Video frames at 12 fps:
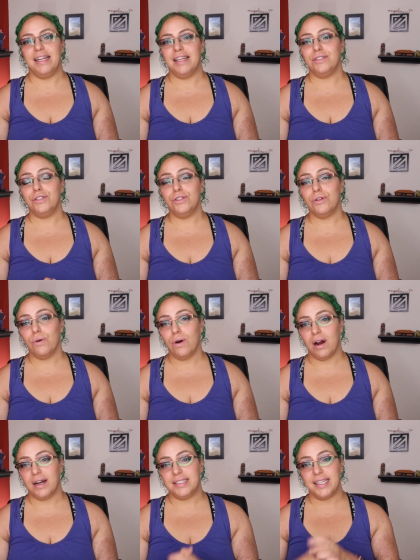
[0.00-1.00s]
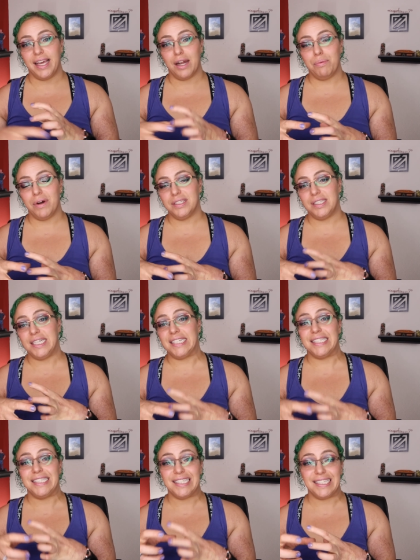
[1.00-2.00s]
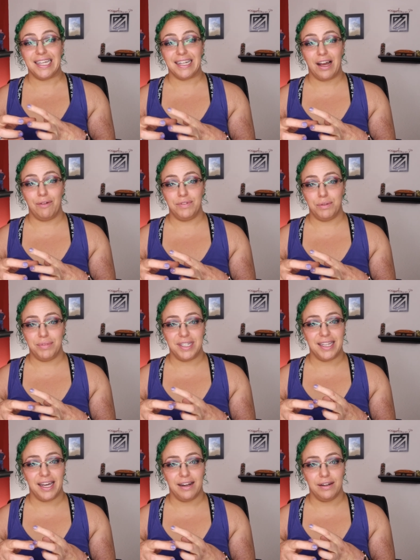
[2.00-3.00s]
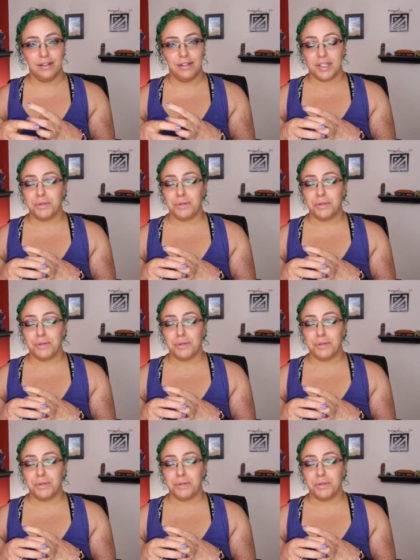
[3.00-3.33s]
and that's so hard to get a prosthesis to sit comfortably there.